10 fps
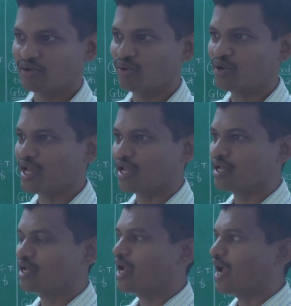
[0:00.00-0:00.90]

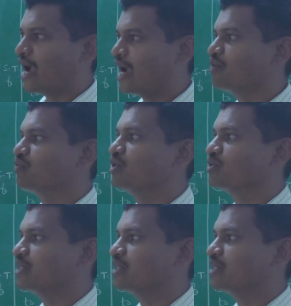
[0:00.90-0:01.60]
Okay, and we know